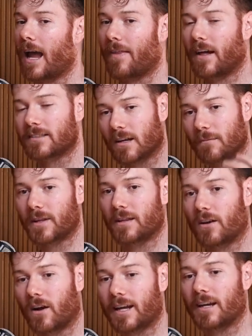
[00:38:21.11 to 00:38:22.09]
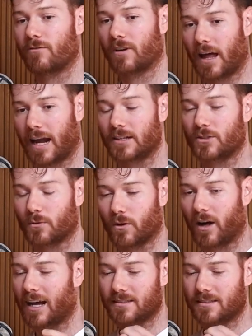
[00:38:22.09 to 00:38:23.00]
and that's something that I can relate to a lot.